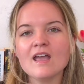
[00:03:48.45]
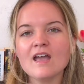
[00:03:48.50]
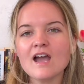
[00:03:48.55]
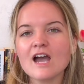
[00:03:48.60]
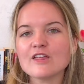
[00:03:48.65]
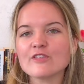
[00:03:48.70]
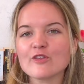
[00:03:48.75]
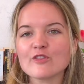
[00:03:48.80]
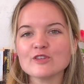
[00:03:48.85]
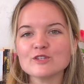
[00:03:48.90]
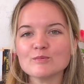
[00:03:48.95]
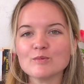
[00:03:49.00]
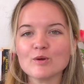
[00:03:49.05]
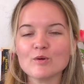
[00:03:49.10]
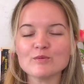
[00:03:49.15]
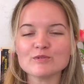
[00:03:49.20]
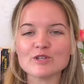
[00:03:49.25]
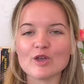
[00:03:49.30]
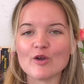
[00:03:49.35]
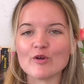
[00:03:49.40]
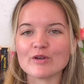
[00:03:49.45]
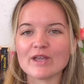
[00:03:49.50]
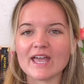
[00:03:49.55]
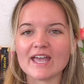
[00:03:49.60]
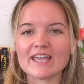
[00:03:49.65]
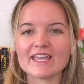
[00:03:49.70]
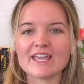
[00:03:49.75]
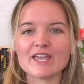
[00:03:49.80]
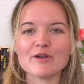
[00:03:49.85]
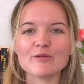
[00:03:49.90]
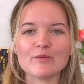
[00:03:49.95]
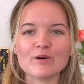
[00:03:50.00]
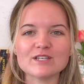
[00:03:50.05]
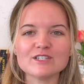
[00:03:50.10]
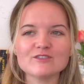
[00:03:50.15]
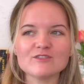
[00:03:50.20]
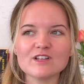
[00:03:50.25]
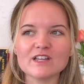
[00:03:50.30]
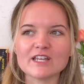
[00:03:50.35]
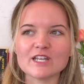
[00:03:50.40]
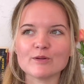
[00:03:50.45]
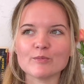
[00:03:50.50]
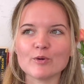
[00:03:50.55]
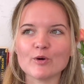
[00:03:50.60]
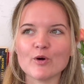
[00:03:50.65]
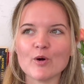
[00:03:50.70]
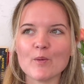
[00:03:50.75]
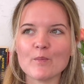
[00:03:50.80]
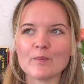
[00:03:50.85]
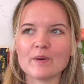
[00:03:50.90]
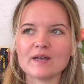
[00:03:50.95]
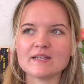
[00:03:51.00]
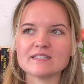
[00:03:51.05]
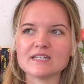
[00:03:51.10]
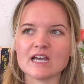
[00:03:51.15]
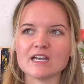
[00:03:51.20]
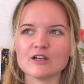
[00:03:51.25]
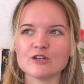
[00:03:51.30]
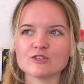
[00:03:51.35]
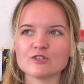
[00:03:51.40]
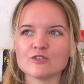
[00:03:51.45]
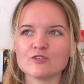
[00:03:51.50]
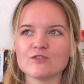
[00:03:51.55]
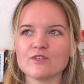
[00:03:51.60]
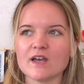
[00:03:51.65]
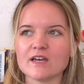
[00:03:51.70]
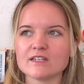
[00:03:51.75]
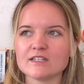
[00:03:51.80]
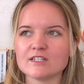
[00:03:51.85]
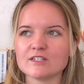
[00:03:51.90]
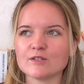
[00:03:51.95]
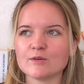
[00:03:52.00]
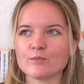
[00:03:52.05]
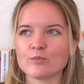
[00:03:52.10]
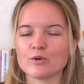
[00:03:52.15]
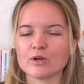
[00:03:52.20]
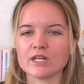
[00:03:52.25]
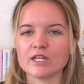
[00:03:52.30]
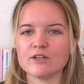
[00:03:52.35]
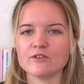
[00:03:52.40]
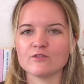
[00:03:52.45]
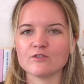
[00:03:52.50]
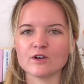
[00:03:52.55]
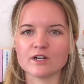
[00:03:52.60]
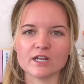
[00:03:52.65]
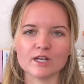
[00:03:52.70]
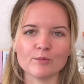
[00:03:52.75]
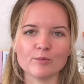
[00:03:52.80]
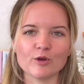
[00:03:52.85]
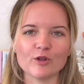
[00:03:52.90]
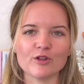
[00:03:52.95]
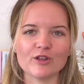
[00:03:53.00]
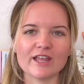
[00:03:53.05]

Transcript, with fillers: I thought this book was okay. It was relatable, but I also found it pretty forgettable.